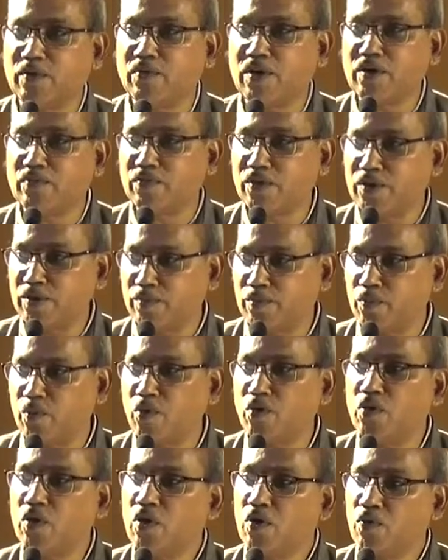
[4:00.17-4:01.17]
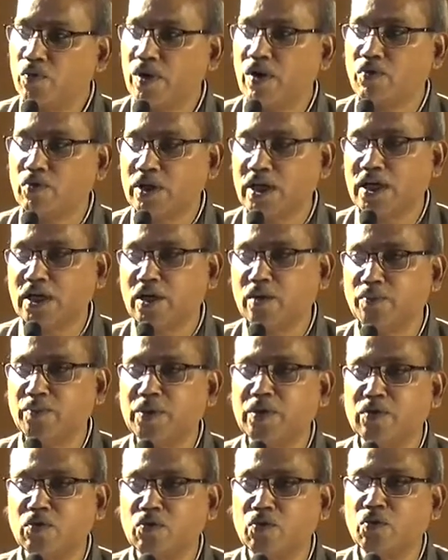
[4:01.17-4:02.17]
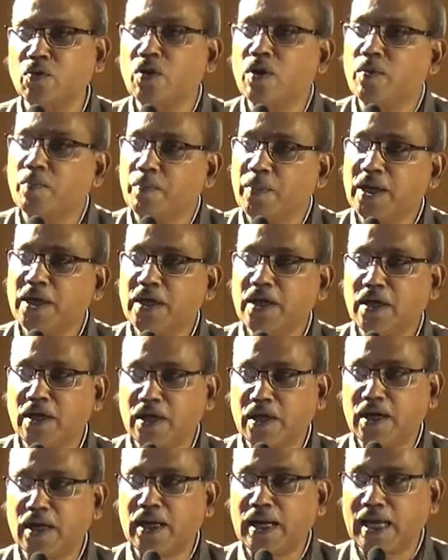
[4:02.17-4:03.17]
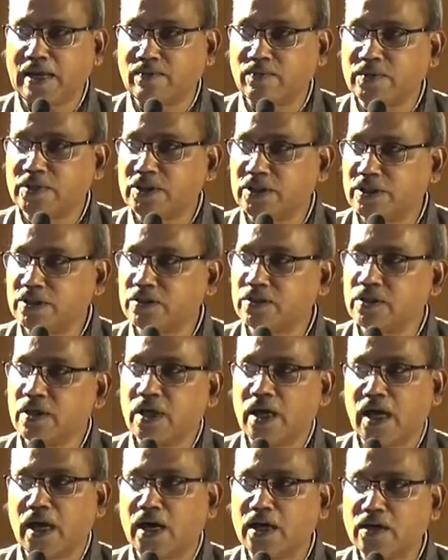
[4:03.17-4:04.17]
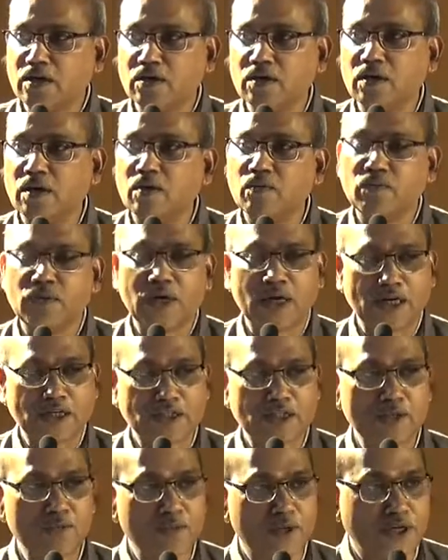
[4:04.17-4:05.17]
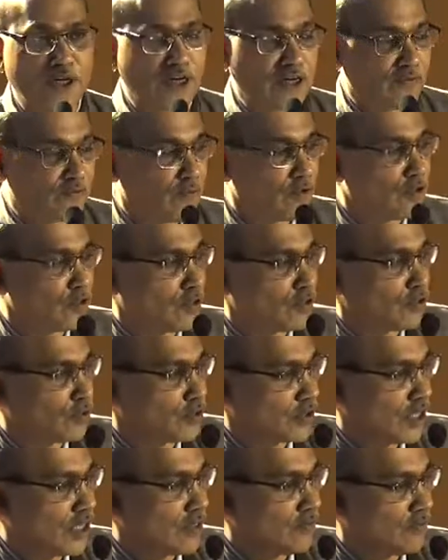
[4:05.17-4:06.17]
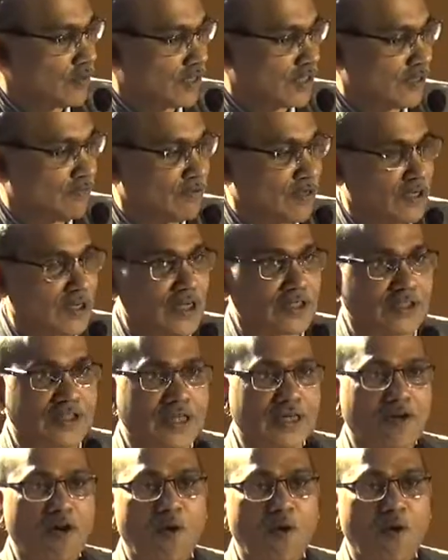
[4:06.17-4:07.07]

award-winning book, we have taken up into many Indian languages, and we are extremely grateful to you, sir, for giving us a